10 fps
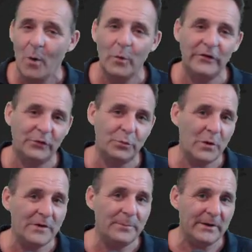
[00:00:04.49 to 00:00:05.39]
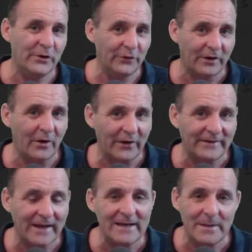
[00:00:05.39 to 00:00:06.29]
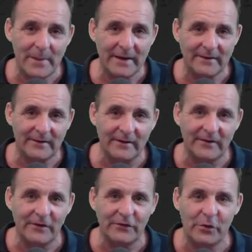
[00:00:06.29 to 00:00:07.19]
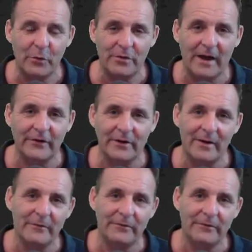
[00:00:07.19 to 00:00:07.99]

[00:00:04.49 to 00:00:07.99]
which we've been using on a daily basis since two thousand